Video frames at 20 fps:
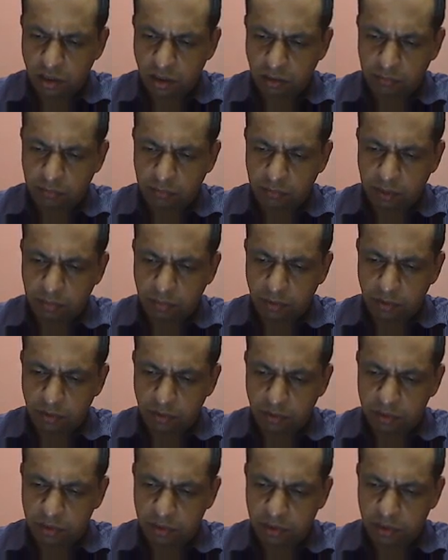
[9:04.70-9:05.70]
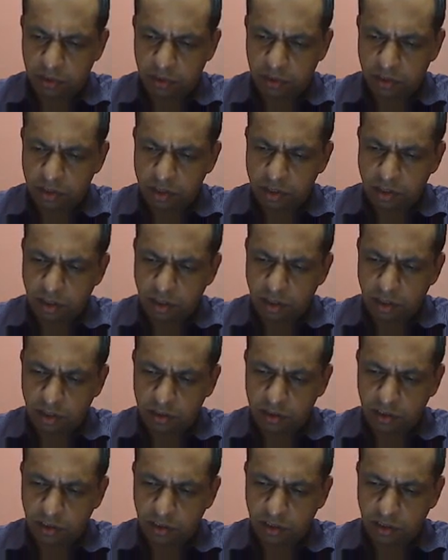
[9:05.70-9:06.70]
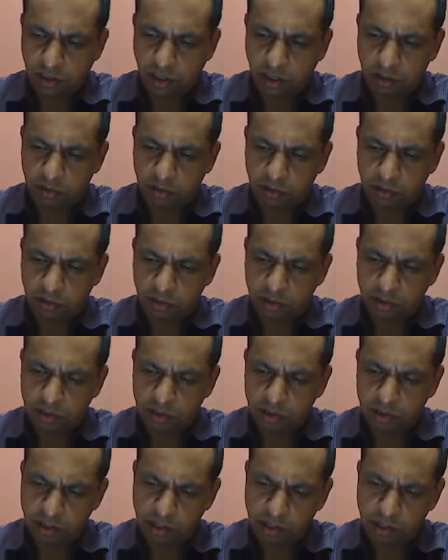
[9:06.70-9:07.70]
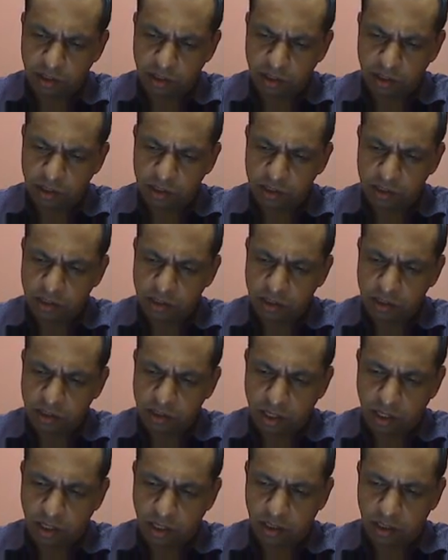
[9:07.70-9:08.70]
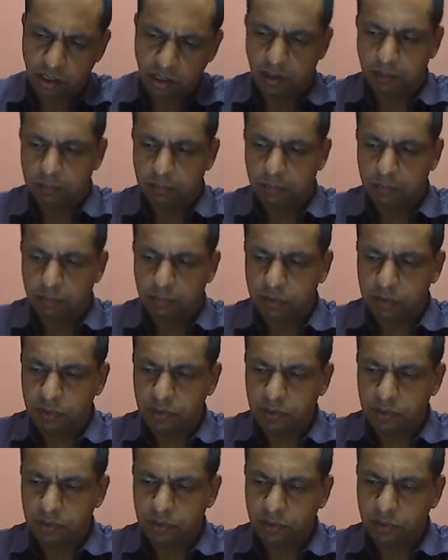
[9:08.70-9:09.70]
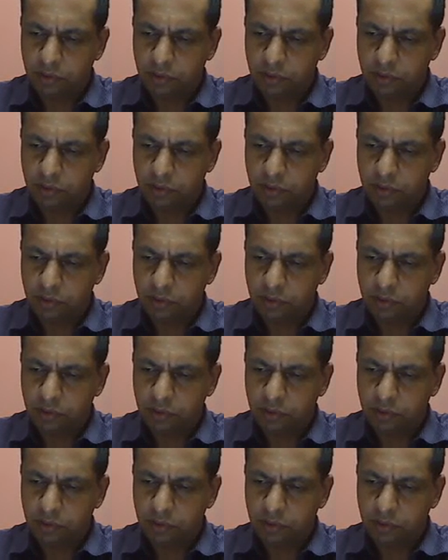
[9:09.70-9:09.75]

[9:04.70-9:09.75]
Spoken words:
the PMOS is in triode and the NMOS